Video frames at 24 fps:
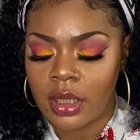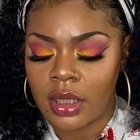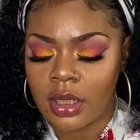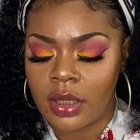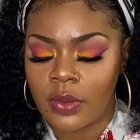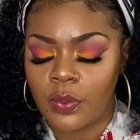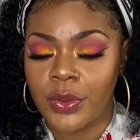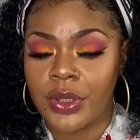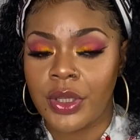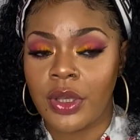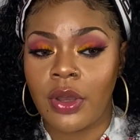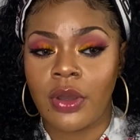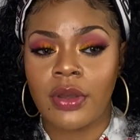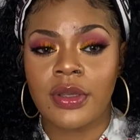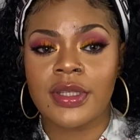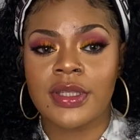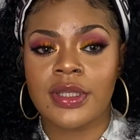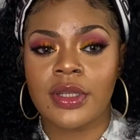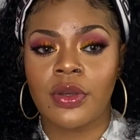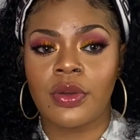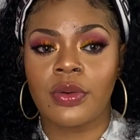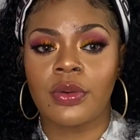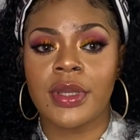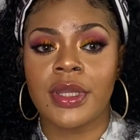we
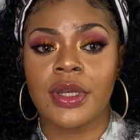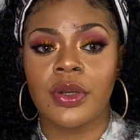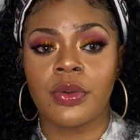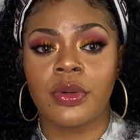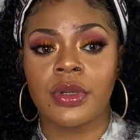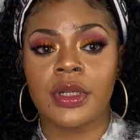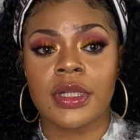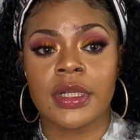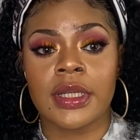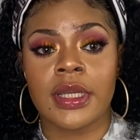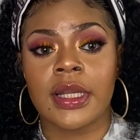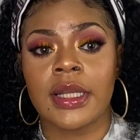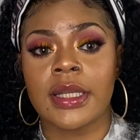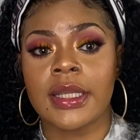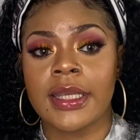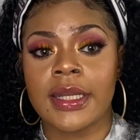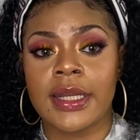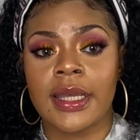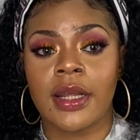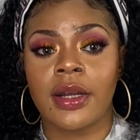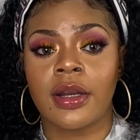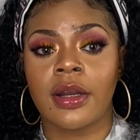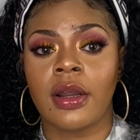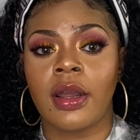also, in order to clean
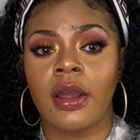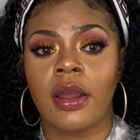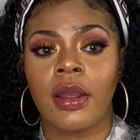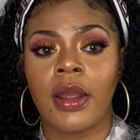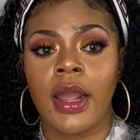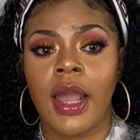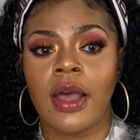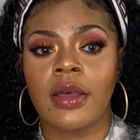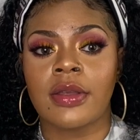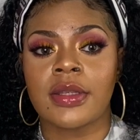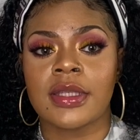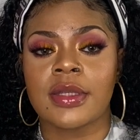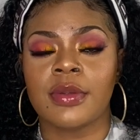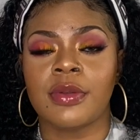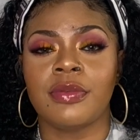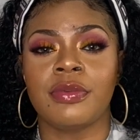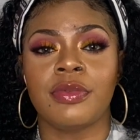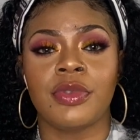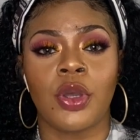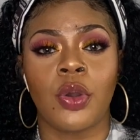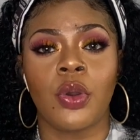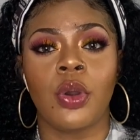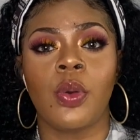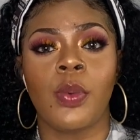out our house
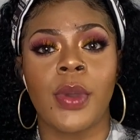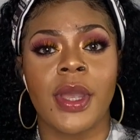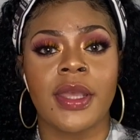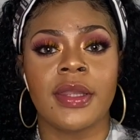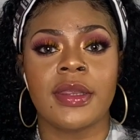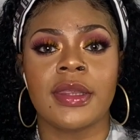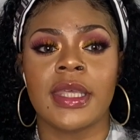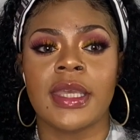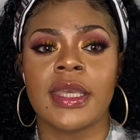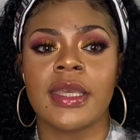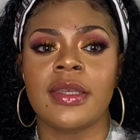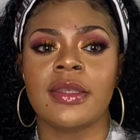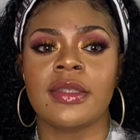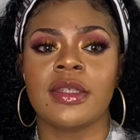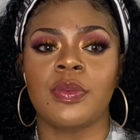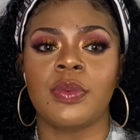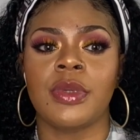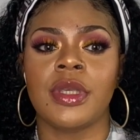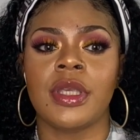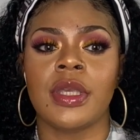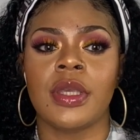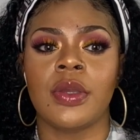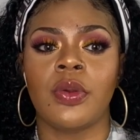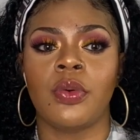and throw away things,
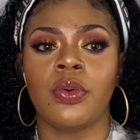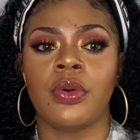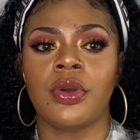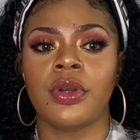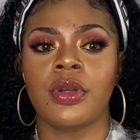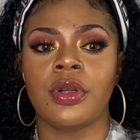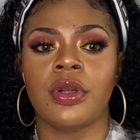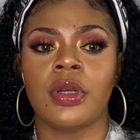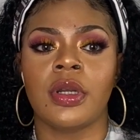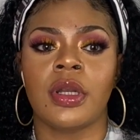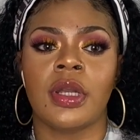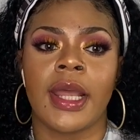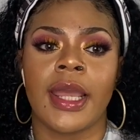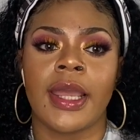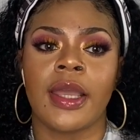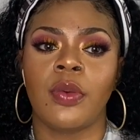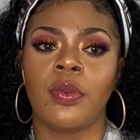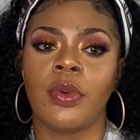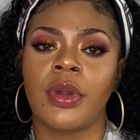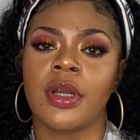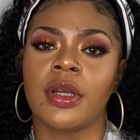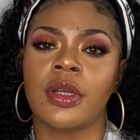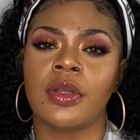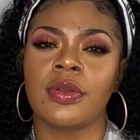we ordered like
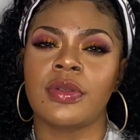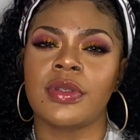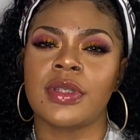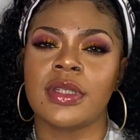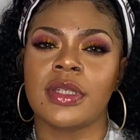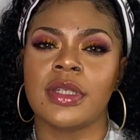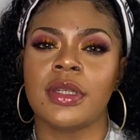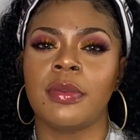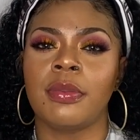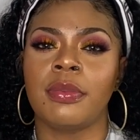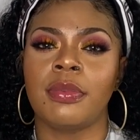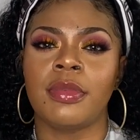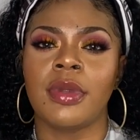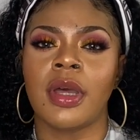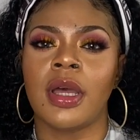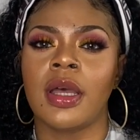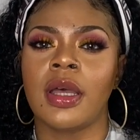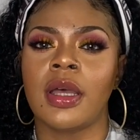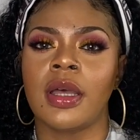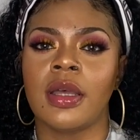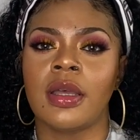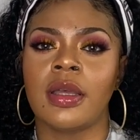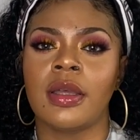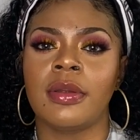one of those
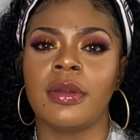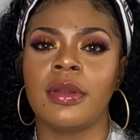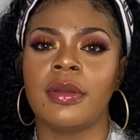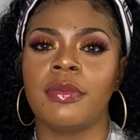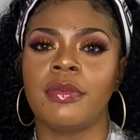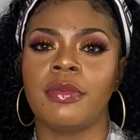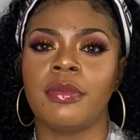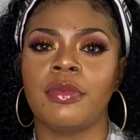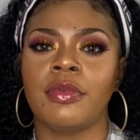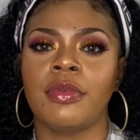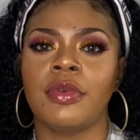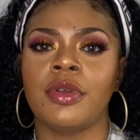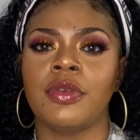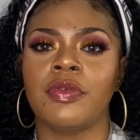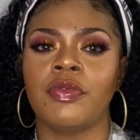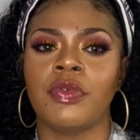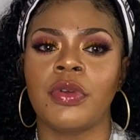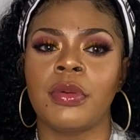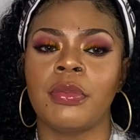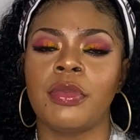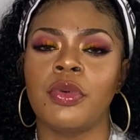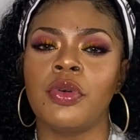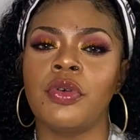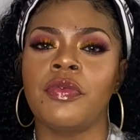
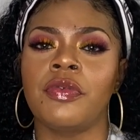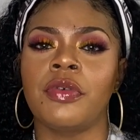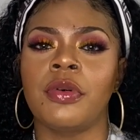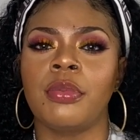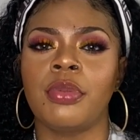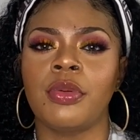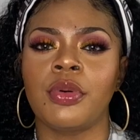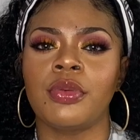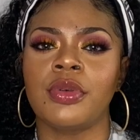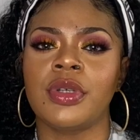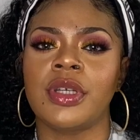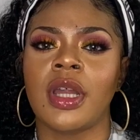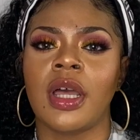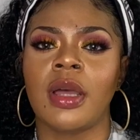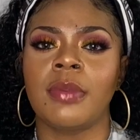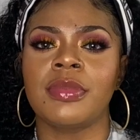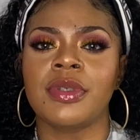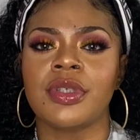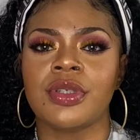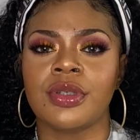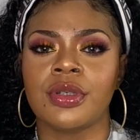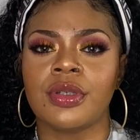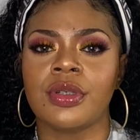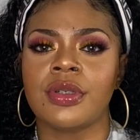removable
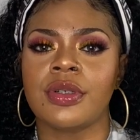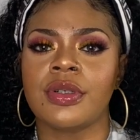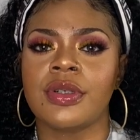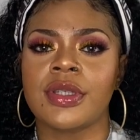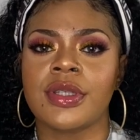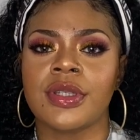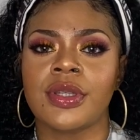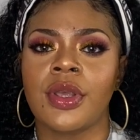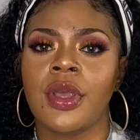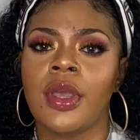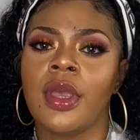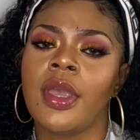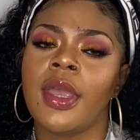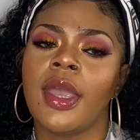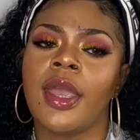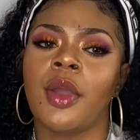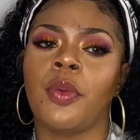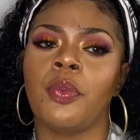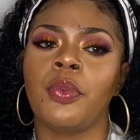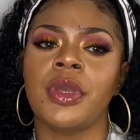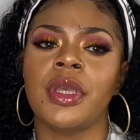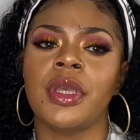dumpsters, and